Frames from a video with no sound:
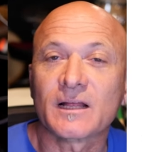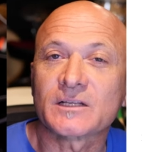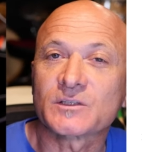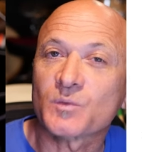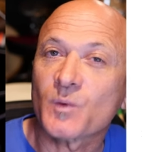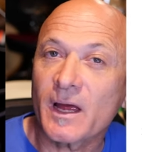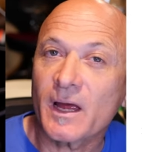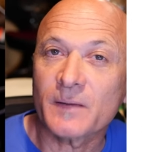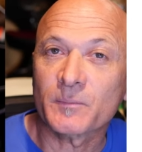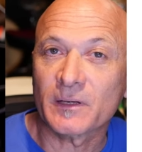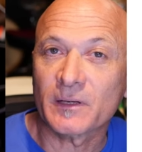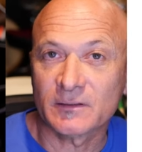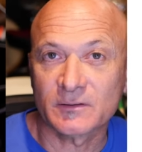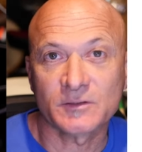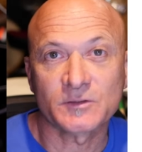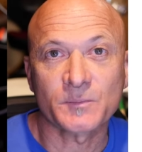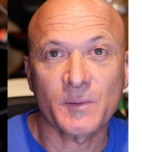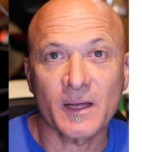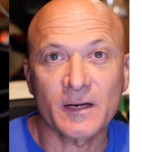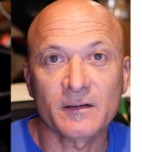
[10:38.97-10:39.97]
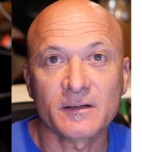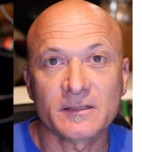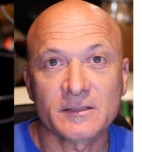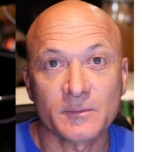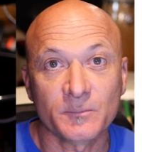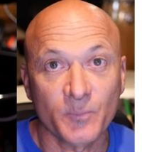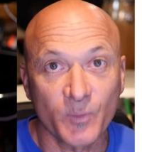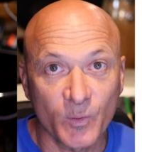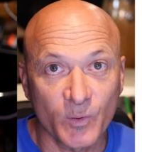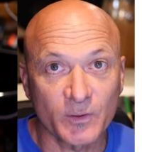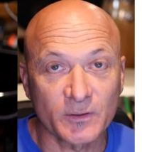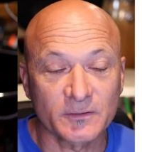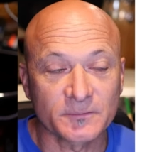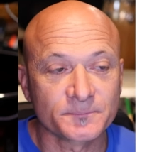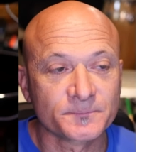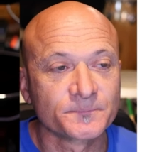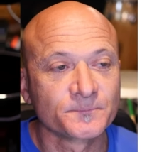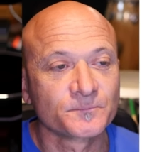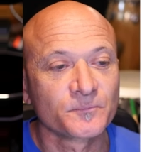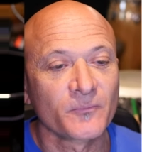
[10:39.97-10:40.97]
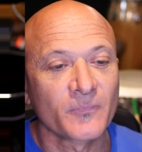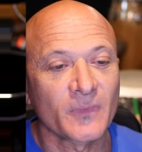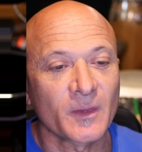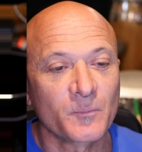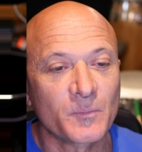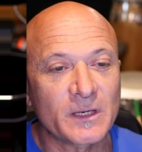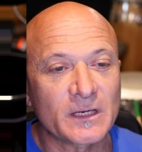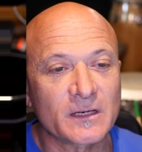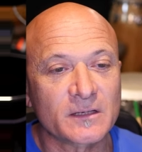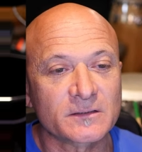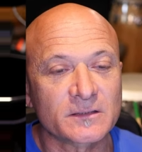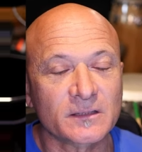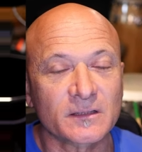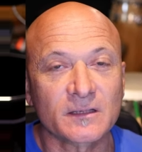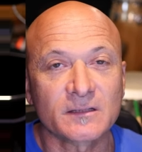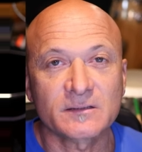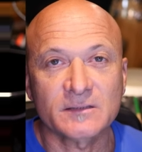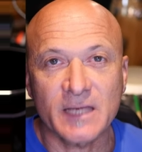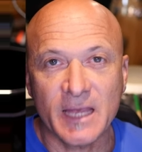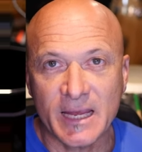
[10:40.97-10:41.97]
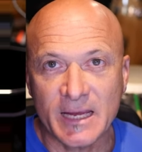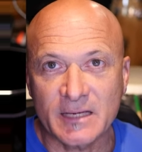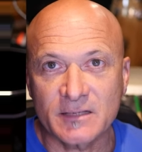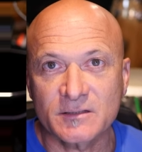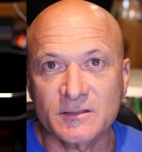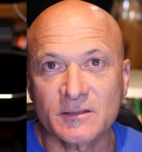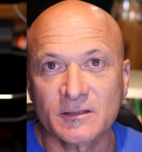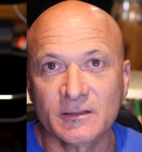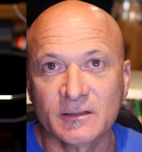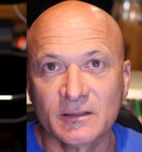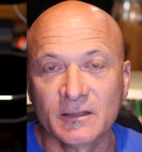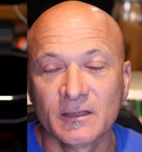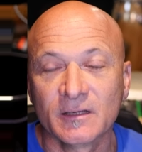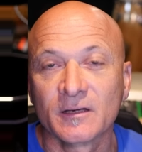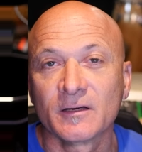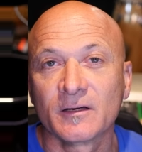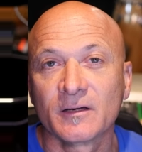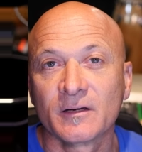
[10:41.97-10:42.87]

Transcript: That's why palitos pattern is important because it contains the